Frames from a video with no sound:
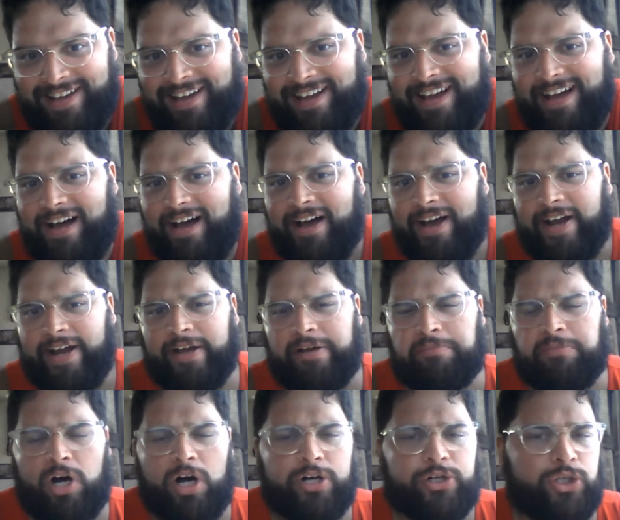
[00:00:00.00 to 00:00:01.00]
I
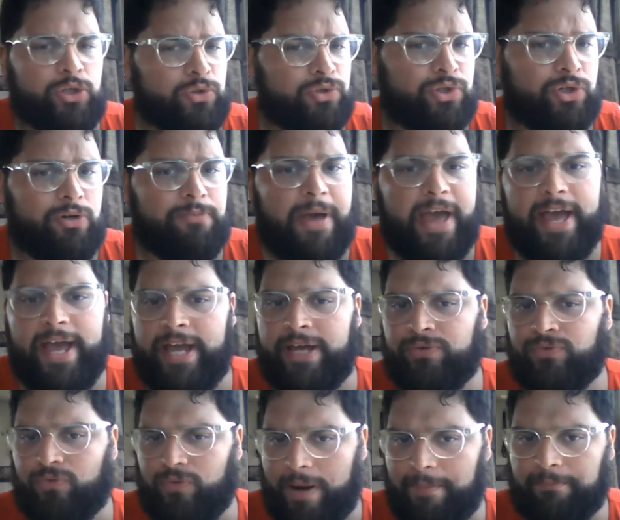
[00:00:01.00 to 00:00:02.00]
am on YouTube and
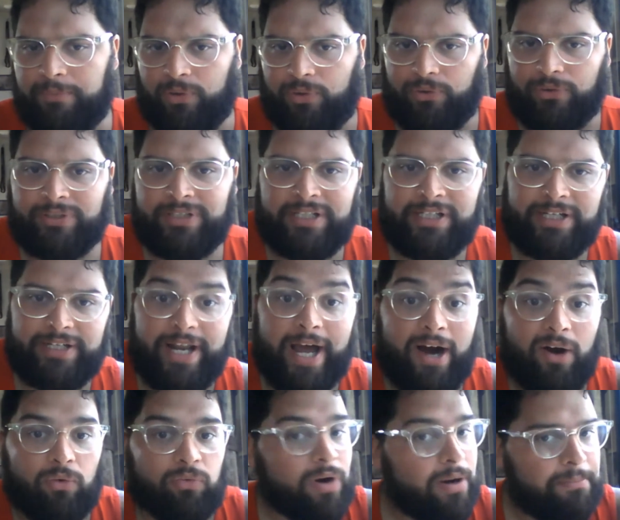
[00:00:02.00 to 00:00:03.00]
Rumble.
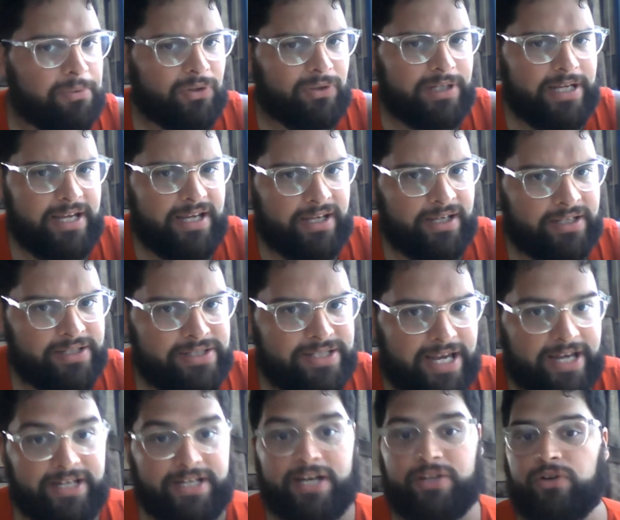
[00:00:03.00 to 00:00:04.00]
Now Rumble is
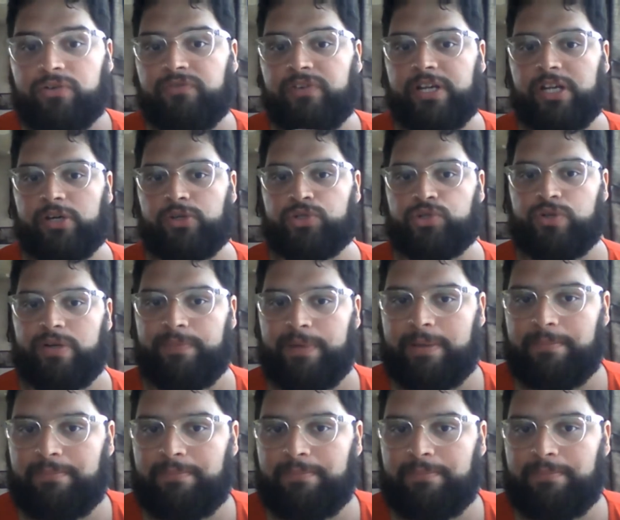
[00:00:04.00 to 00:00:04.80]
another video streaming...